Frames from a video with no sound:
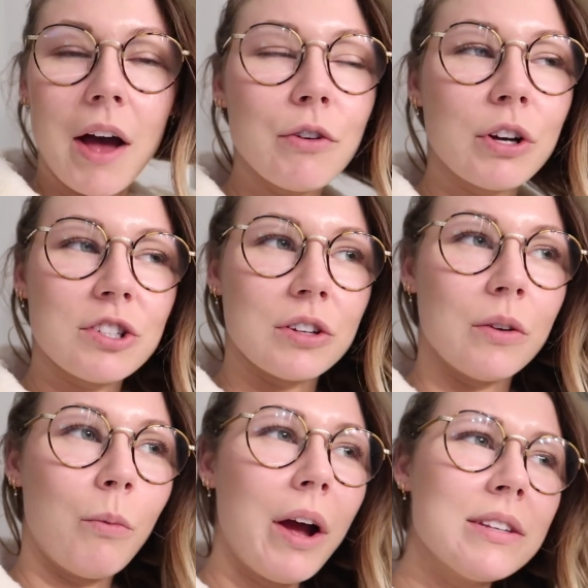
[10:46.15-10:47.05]
I have a
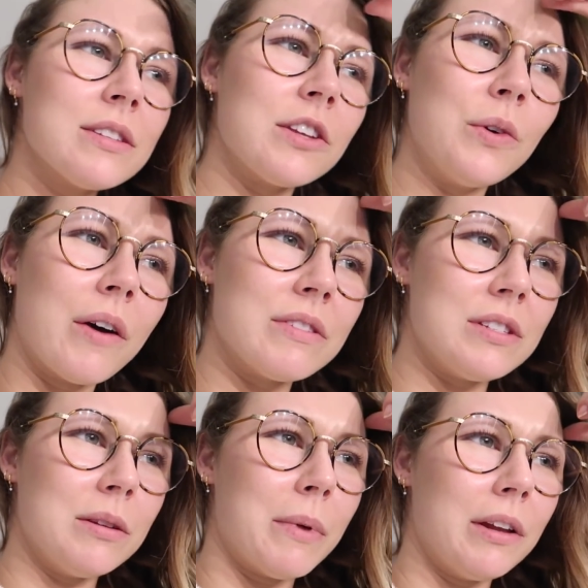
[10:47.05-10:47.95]
question. Why is it that you haven't
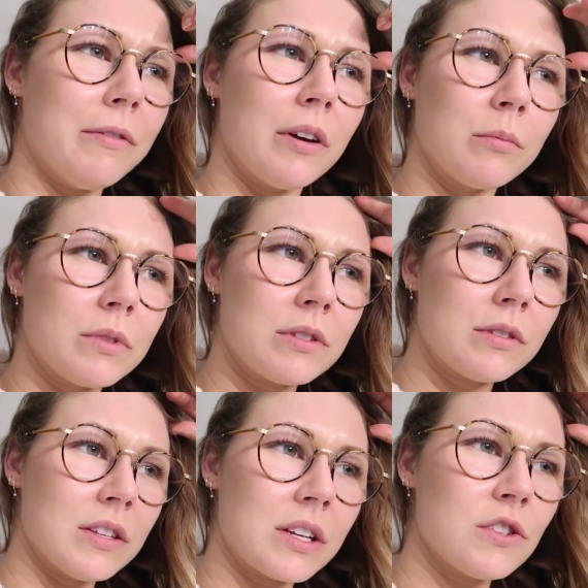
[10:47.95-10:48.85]
seen many films?
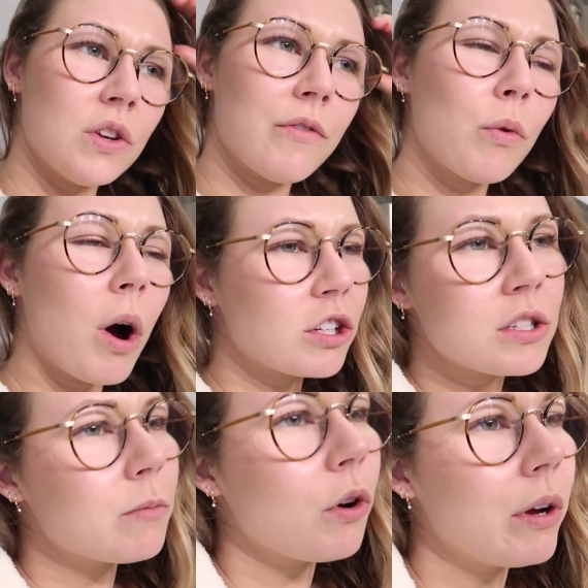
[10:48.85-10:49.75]
Is it because well, you never
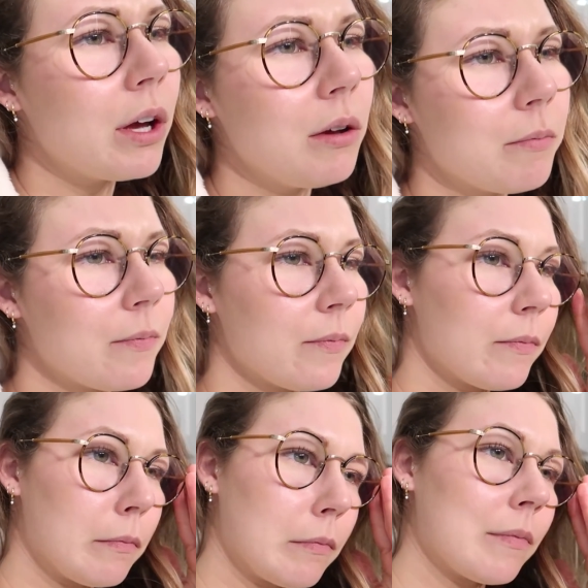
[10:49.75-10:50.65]
watched them growing up? I
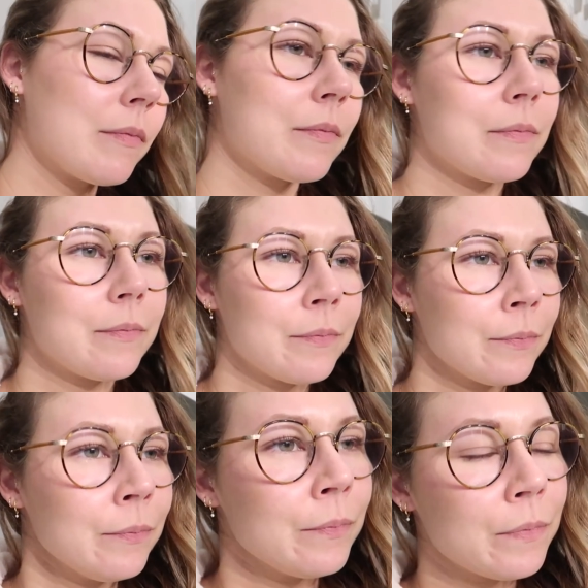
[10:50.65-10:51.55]
watched like different films.
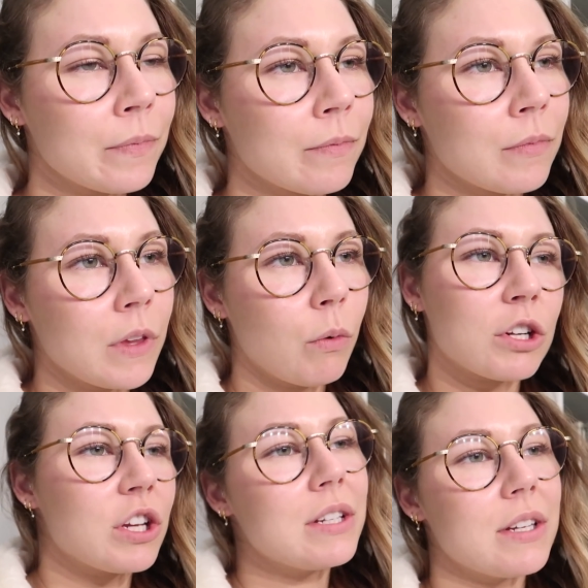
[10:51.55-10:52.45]
I didn't watch those ones. You
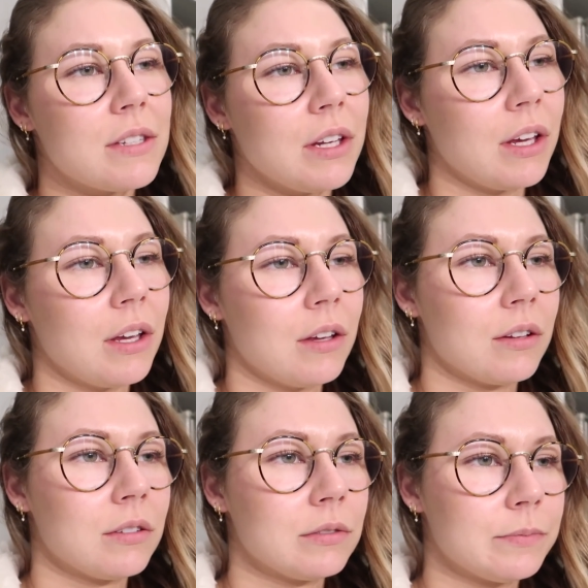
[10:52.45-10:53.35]
watched like Disney. There's a lot of
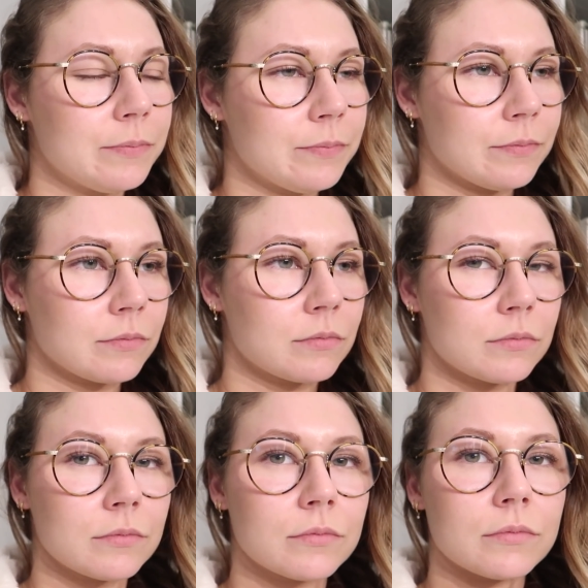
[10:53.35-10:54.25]
movies that I wouldn't watch
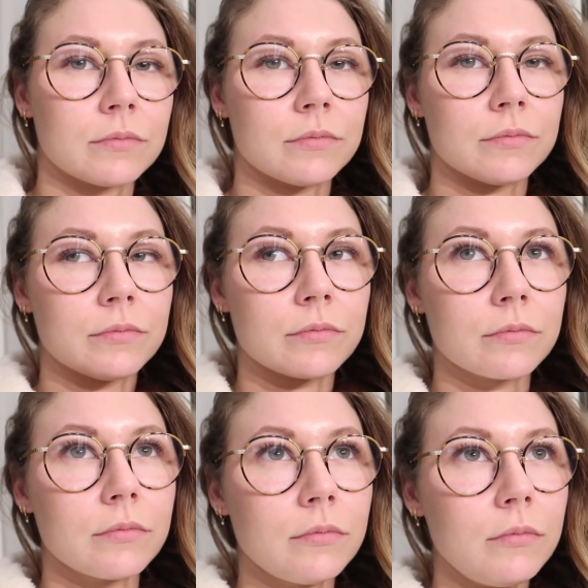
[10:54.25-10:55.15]
alone. Like I watched a lot of
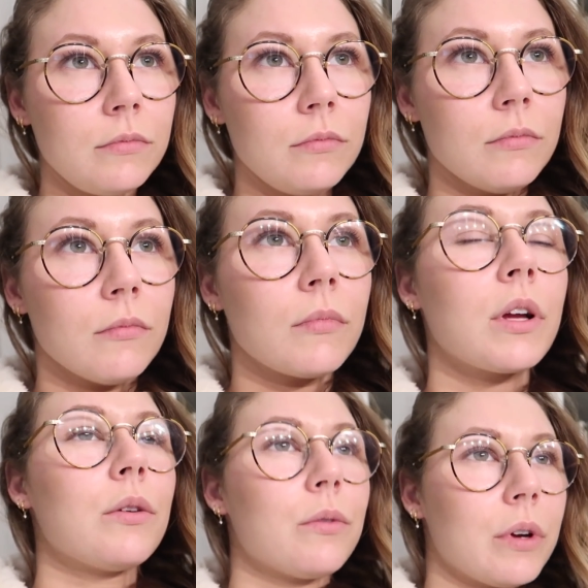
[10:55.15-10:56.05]
romantic comedies, a
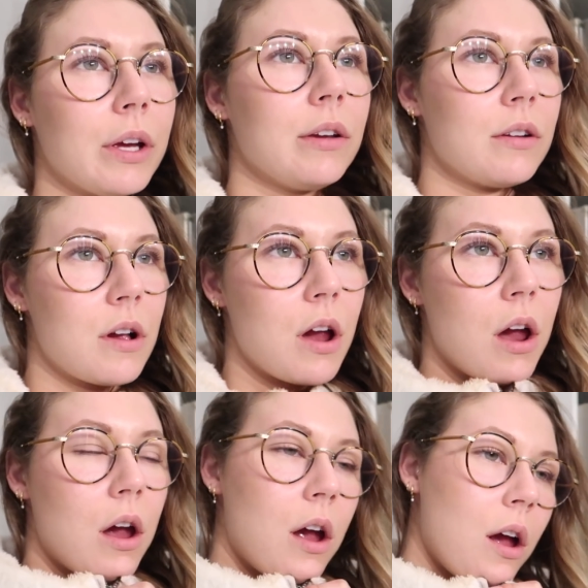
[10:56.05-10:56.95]
lot of things right. like that.
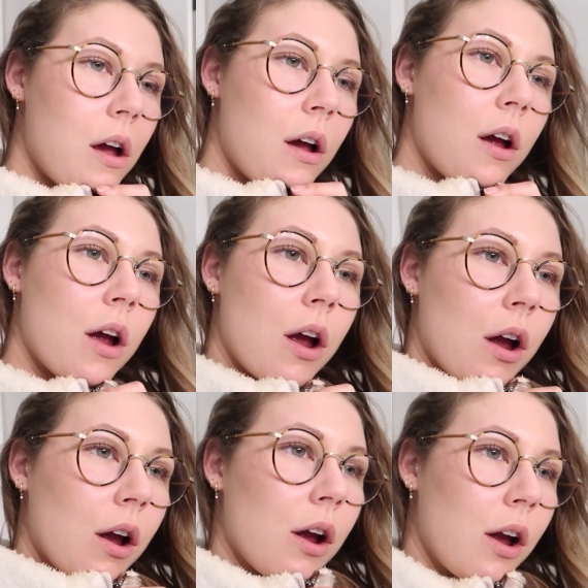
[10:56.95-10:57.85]
And movies like this, I
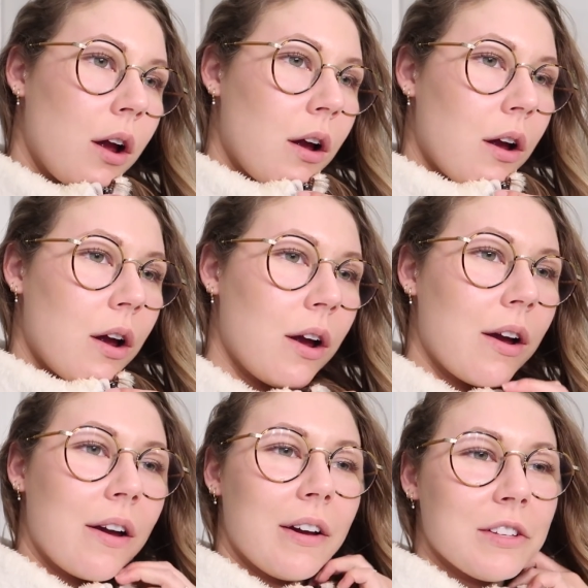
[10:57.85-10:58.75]
used to think, oh, like
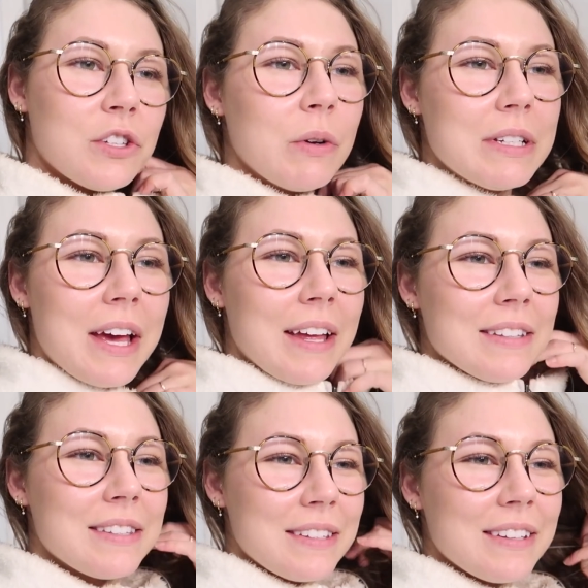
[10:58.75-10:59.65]
it's too
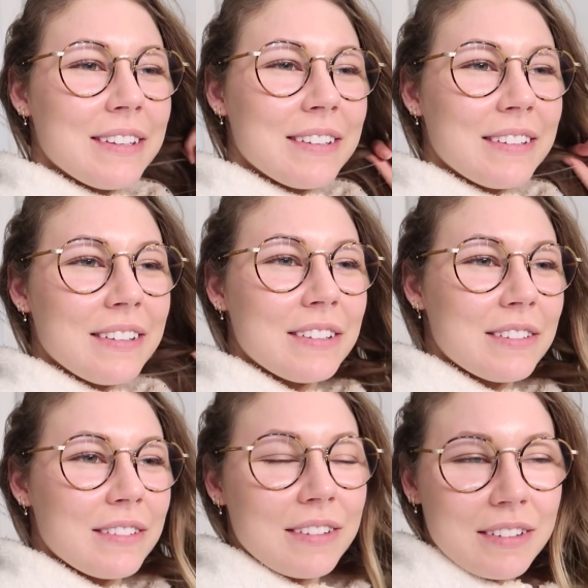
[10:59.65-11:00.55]
intense. Yeah,
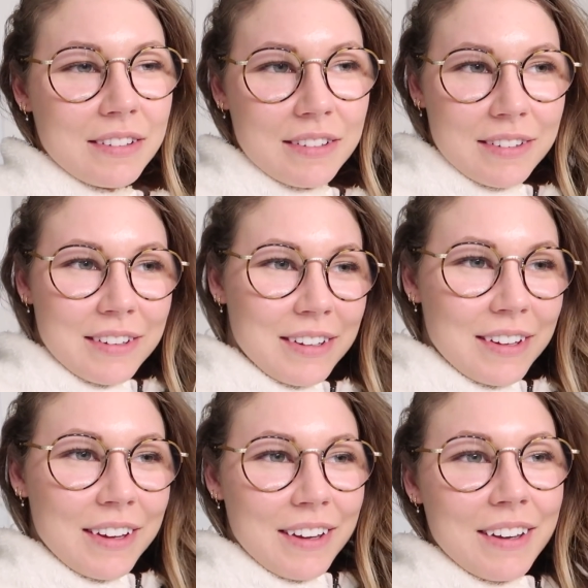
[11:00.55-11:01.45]
exactly. But now I'm like, I'm
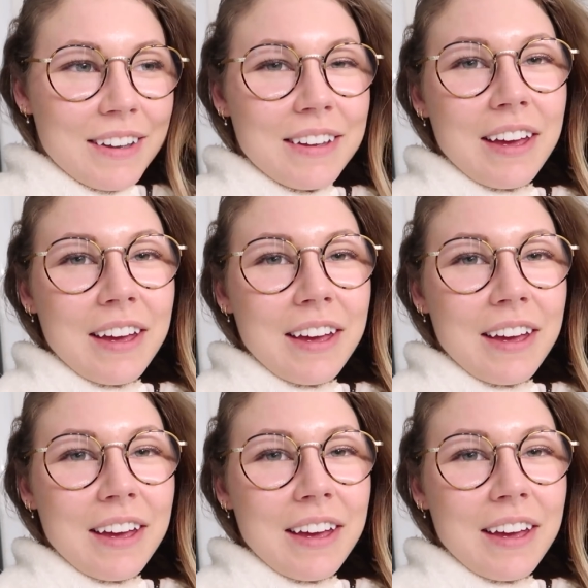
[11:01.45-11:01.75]
down for those.